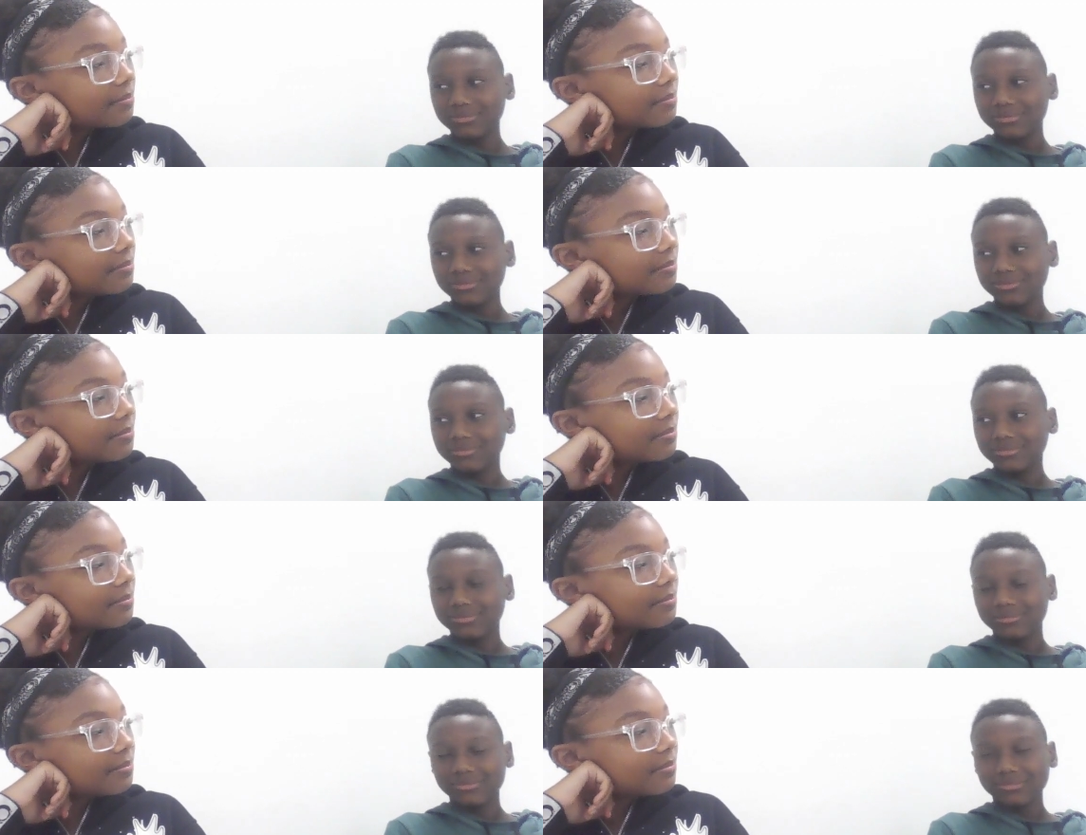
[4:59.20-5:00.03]

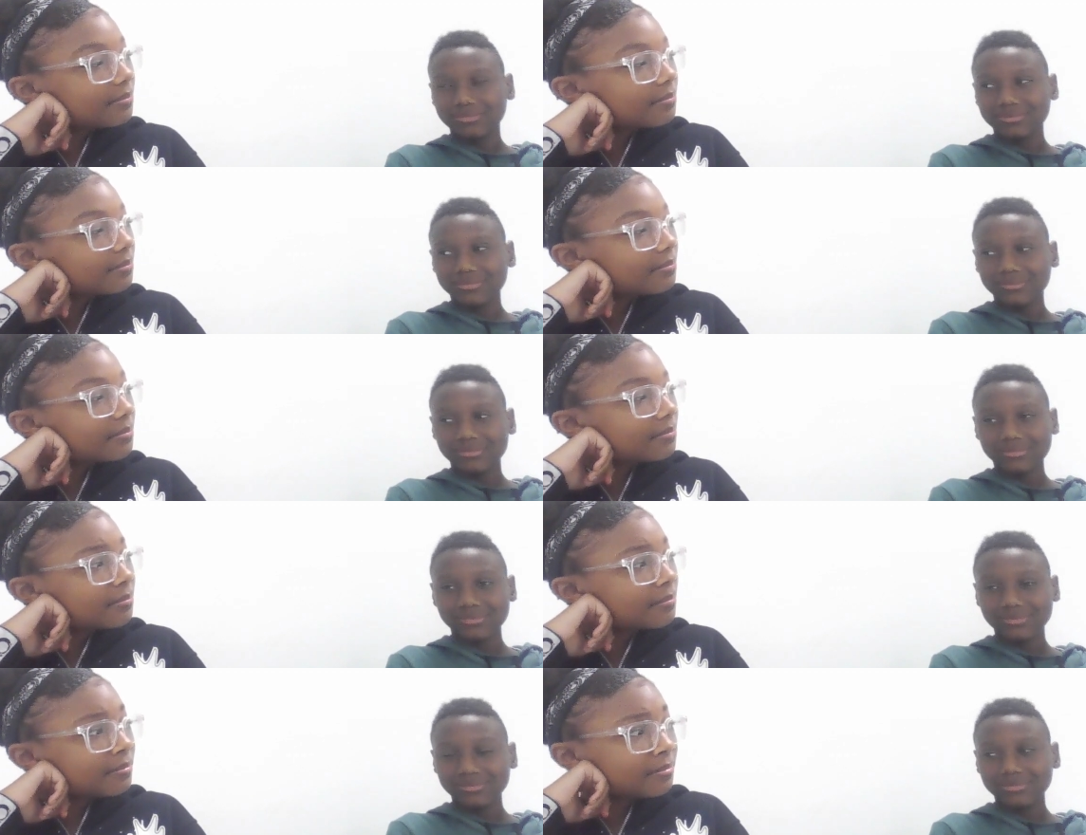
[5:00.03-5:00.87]

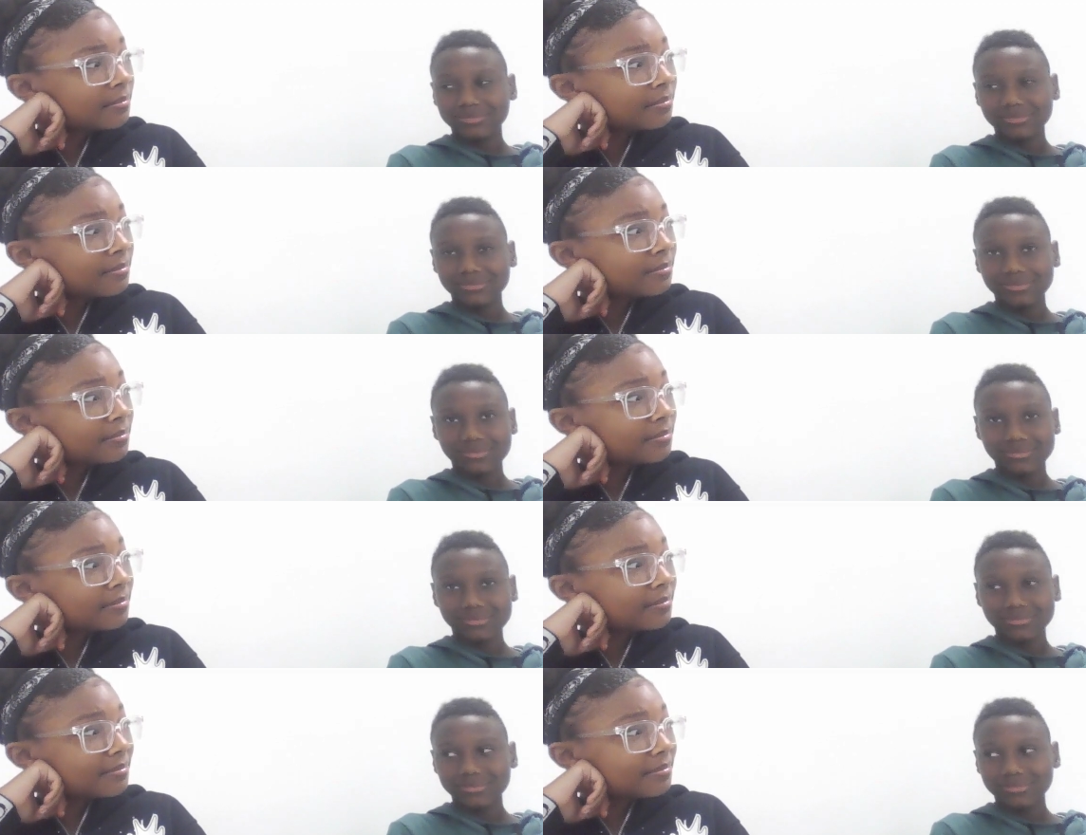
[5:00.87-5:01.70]

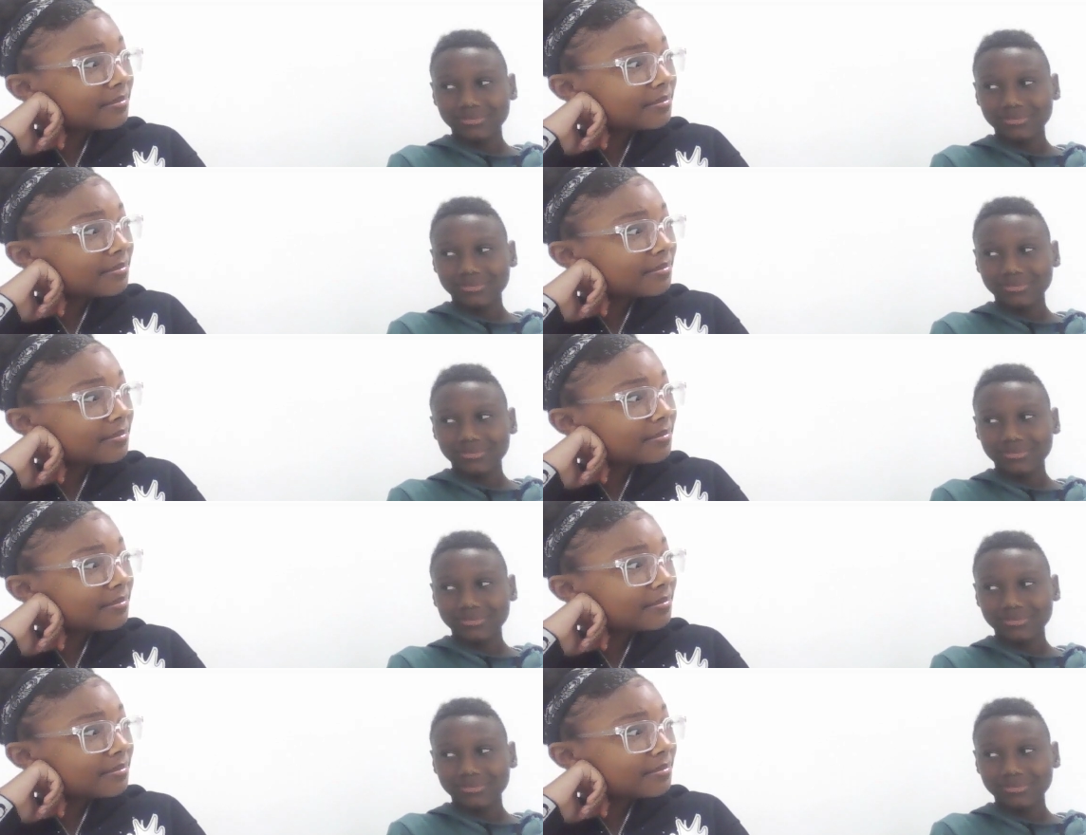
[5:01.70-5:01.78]
No one is speaking in this clip.